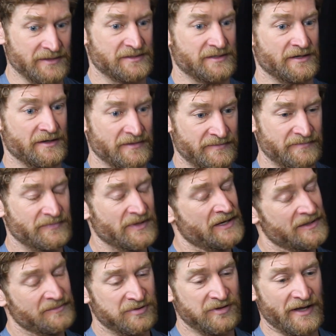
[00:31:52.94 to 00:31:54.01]
is going to
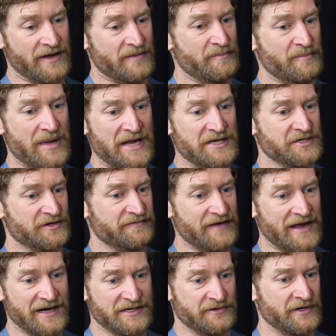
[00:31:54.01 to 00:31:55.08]
play a major
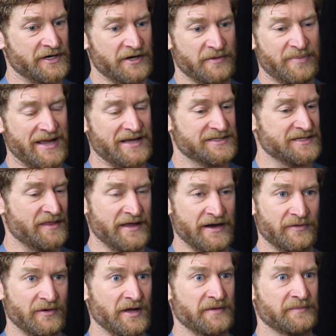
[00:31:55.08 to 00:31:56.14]
factor in your pace on that
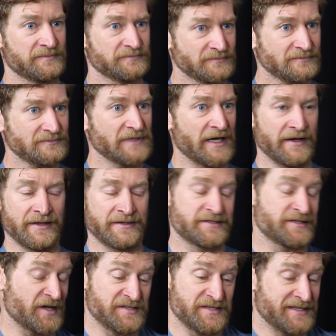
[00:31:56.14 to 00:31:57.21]
run. Yeah. And it
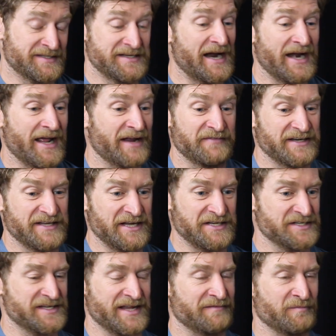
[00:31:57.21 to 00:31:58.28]
does, it's not
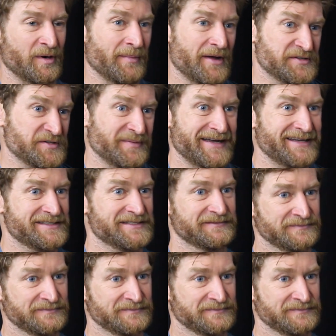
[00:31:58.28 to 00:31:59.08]
advantageous to have more muscle mass.